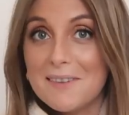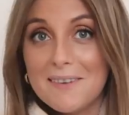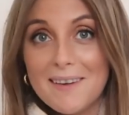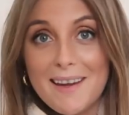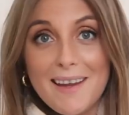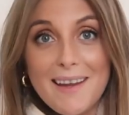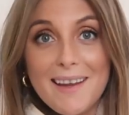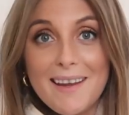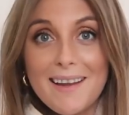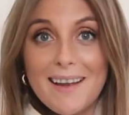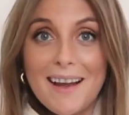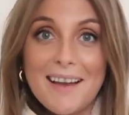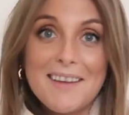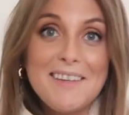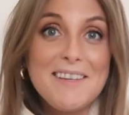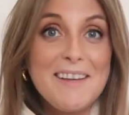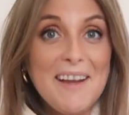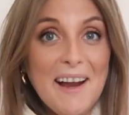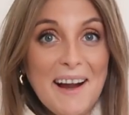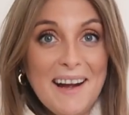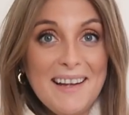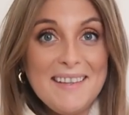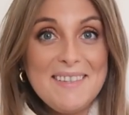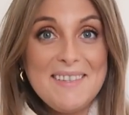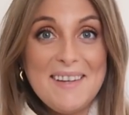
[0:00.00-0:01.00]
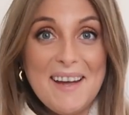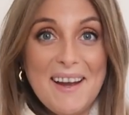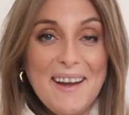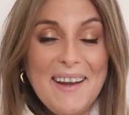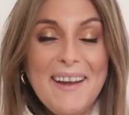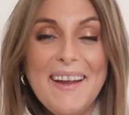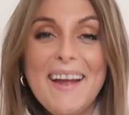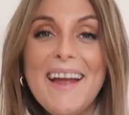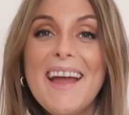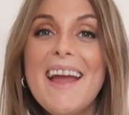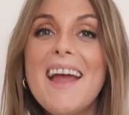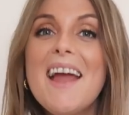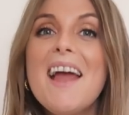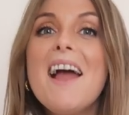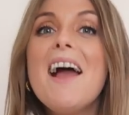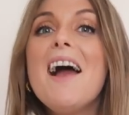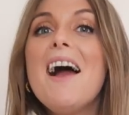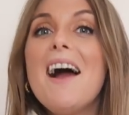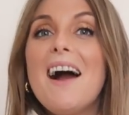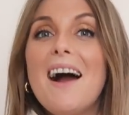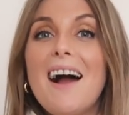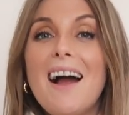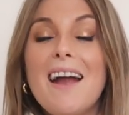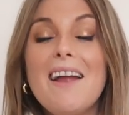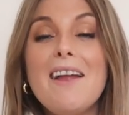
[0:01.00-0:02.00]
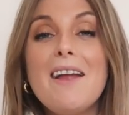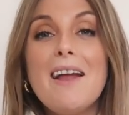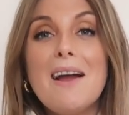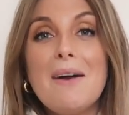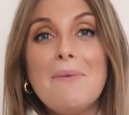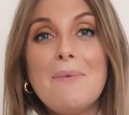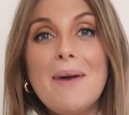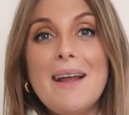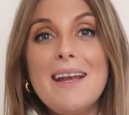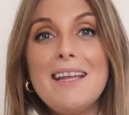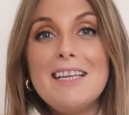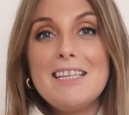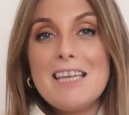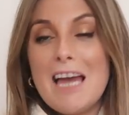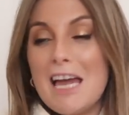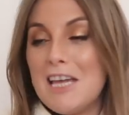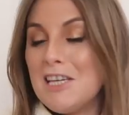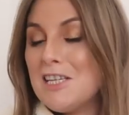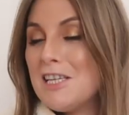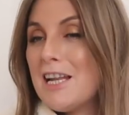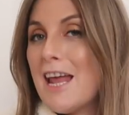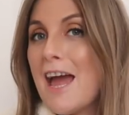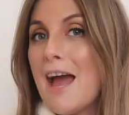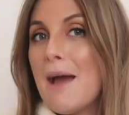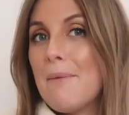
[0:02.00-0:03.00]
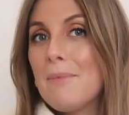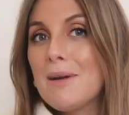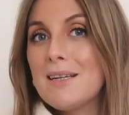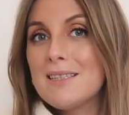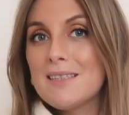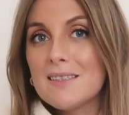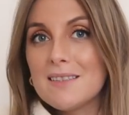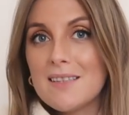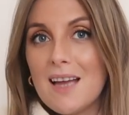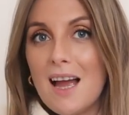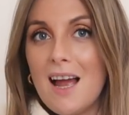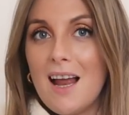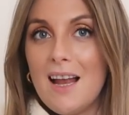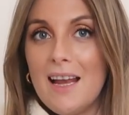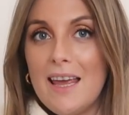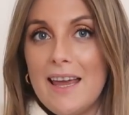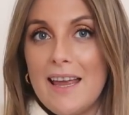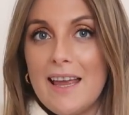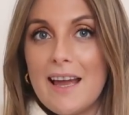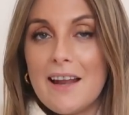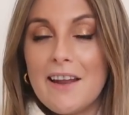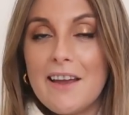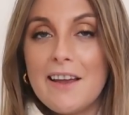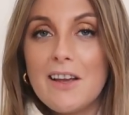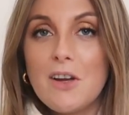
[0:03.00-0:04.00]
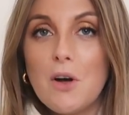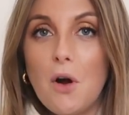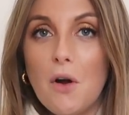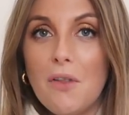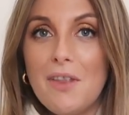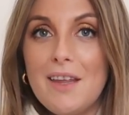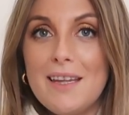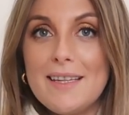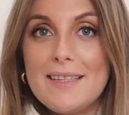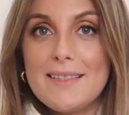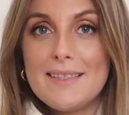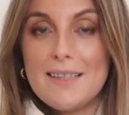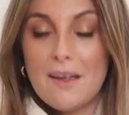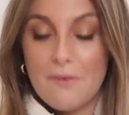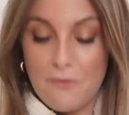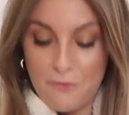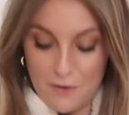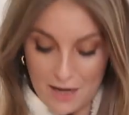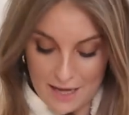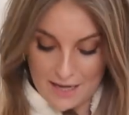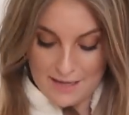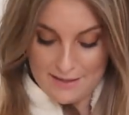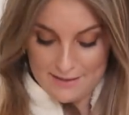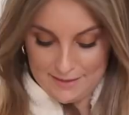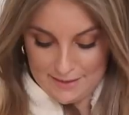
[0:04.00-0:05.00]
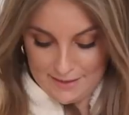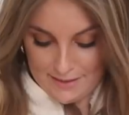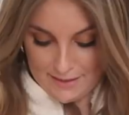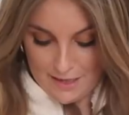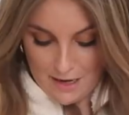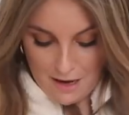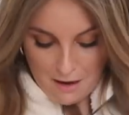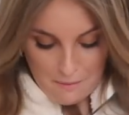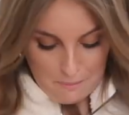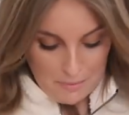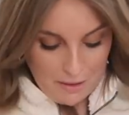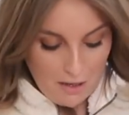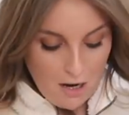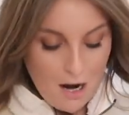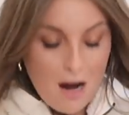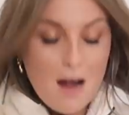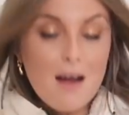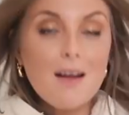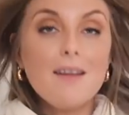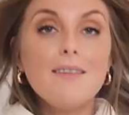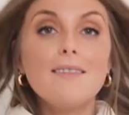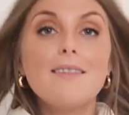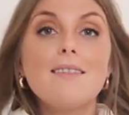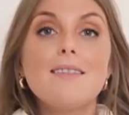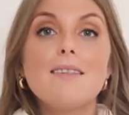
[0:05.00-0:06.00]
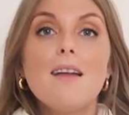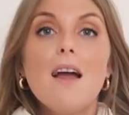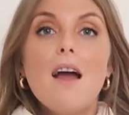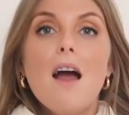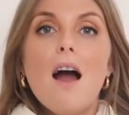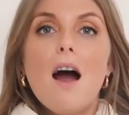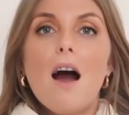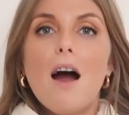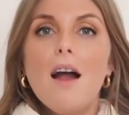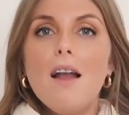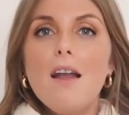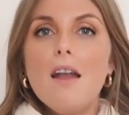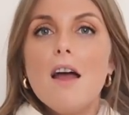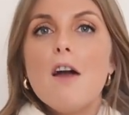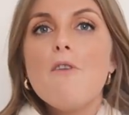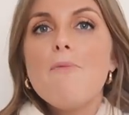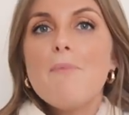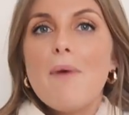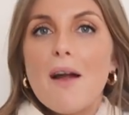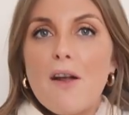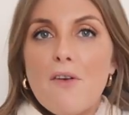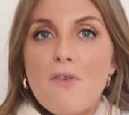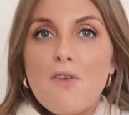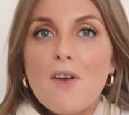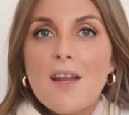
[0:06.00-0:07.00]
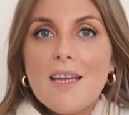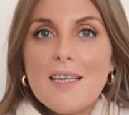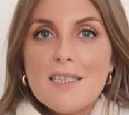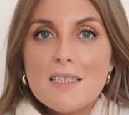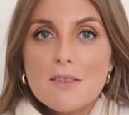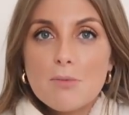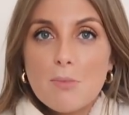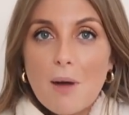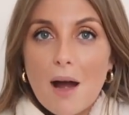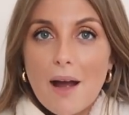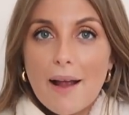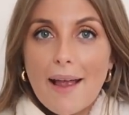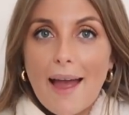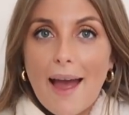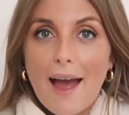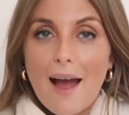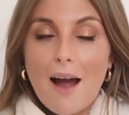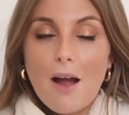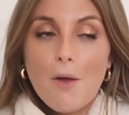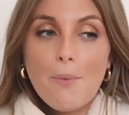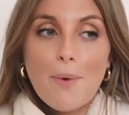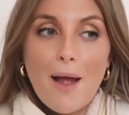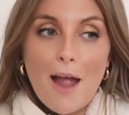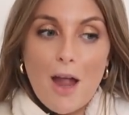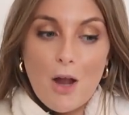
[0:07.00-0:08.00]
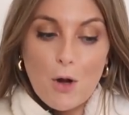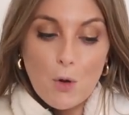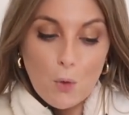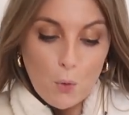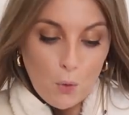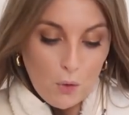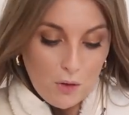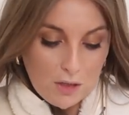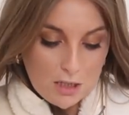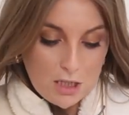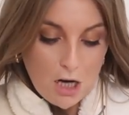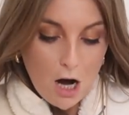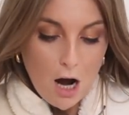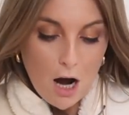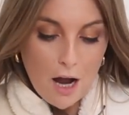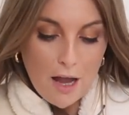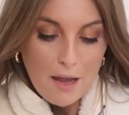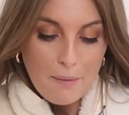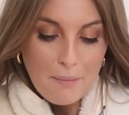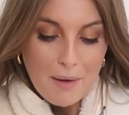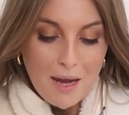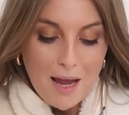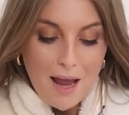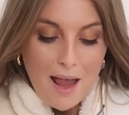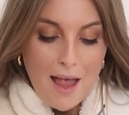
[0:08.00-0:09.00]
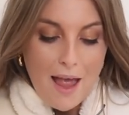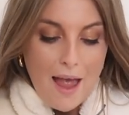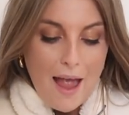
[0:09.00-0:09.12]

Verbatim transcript: story, as you guys know. I went into H and M because I was early and I got this fleece because I love my fleece marquette, I wear it all the time.